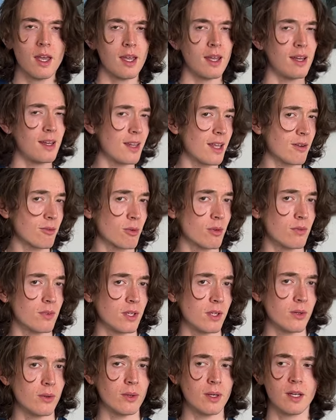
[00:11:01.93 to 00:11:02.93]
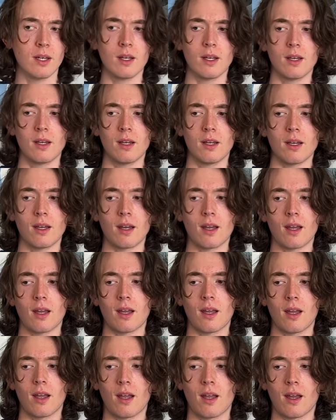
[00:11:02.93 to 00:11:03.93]
and in that review
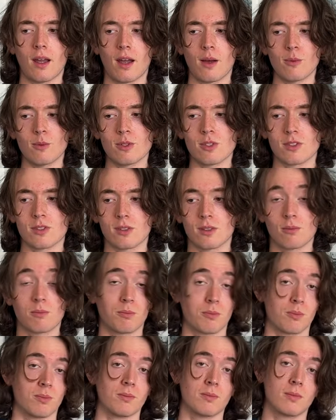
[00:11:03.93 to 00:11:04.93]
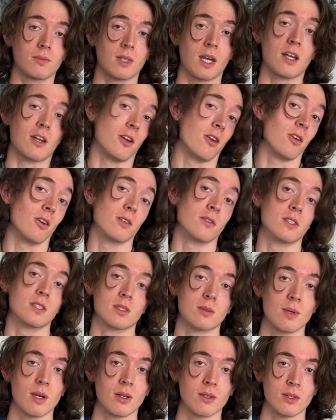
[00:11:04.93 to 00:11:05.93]
I was kind of nervous
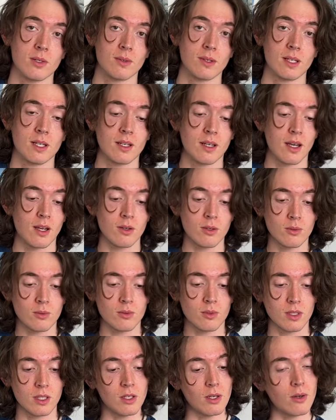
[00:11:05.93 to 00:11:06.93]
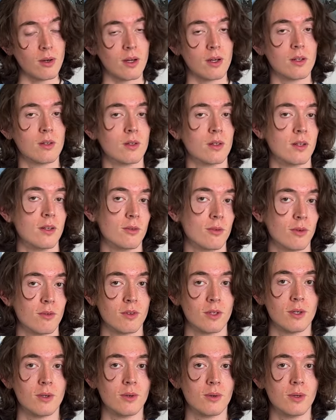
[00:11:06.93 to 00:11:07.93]
about doing it. I don't really know how to
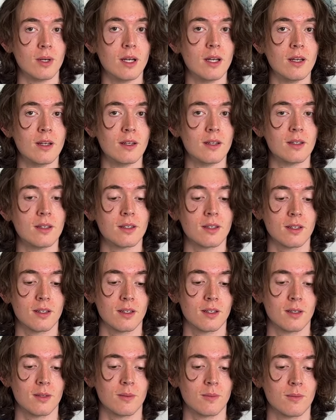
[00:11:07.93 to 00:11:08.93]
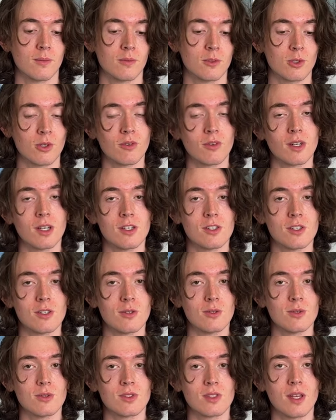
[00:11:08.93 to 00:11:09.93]
review um, trail running
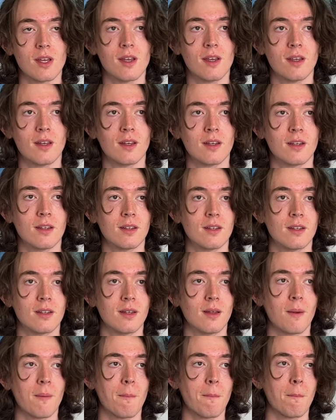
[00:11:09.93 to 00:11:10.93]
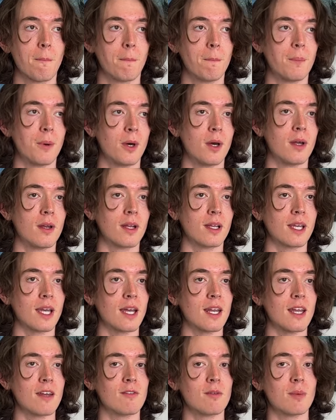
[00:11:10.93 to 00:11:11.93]
shoes, but I
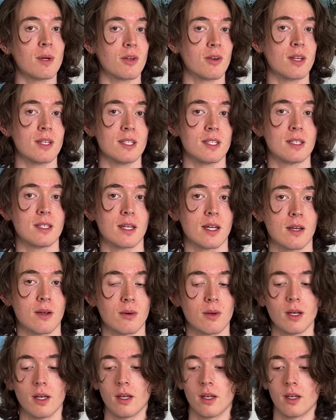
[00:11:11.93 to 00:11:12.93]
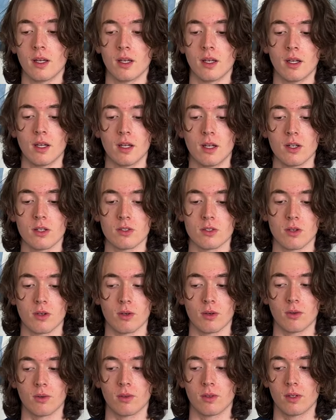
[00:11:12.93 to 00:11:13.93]
kind of have a better idea now.
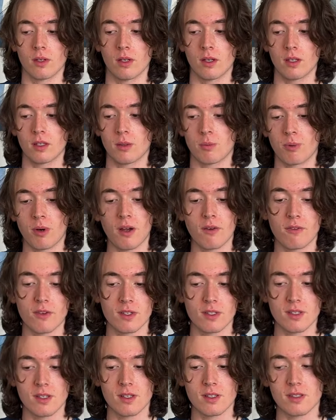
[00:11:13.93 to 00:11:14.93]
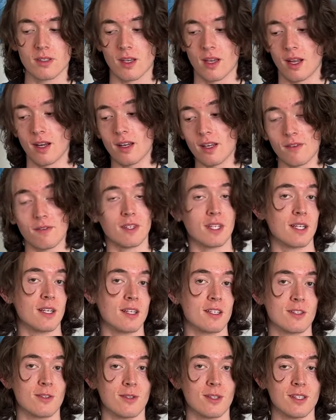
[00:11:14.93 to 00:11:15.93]
So to preface this, I didn't even get
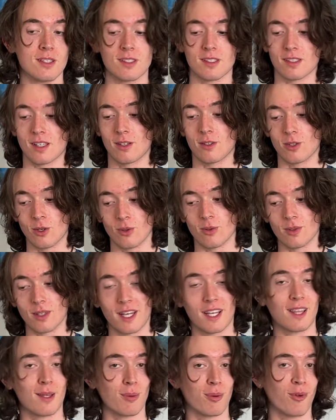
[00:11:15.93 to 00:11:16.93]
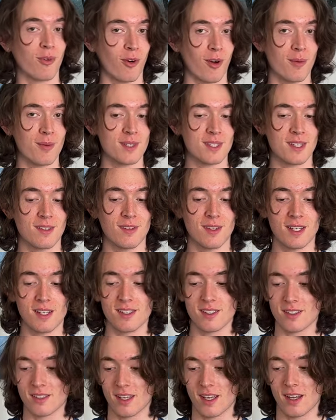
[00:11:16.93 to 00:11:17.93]
into these because I don't like the performance of
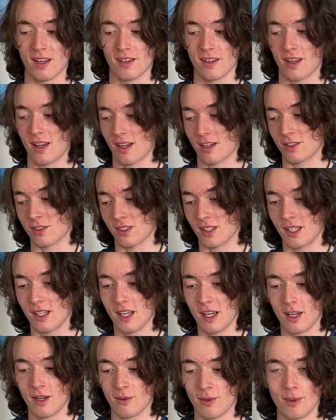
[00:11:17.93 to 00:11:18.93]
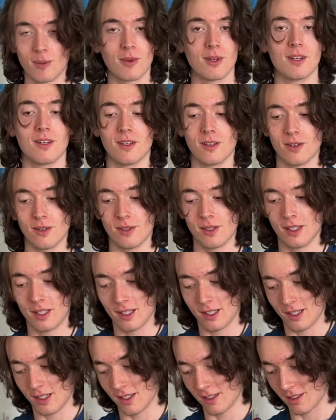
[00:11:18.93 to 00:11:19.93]
these. And actually, what I'm going to do
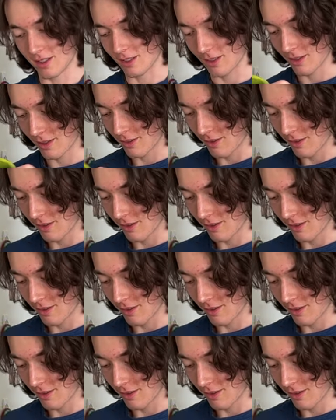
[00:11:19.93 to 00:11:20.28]
is